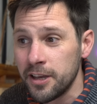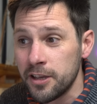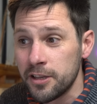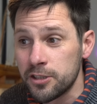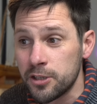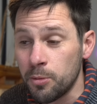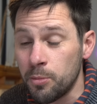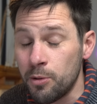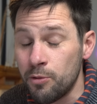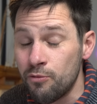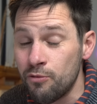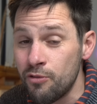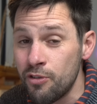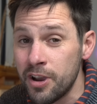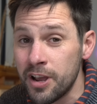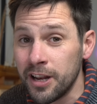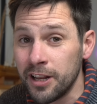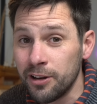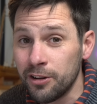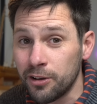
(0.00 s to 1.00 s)
so I'll be
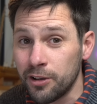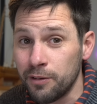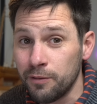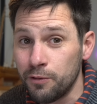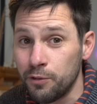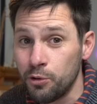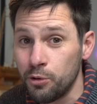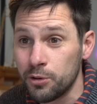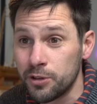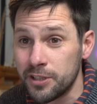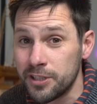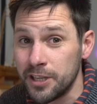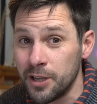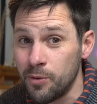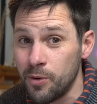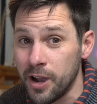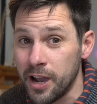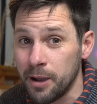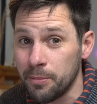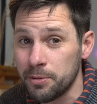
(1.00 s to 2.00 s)
really looking forward to see
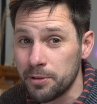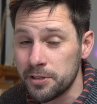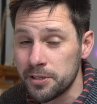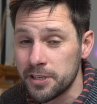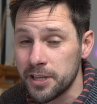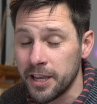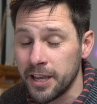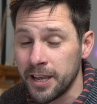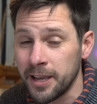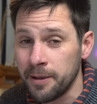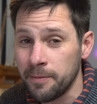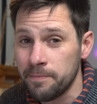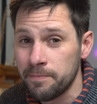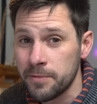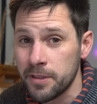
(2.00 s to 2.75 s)
what happens there.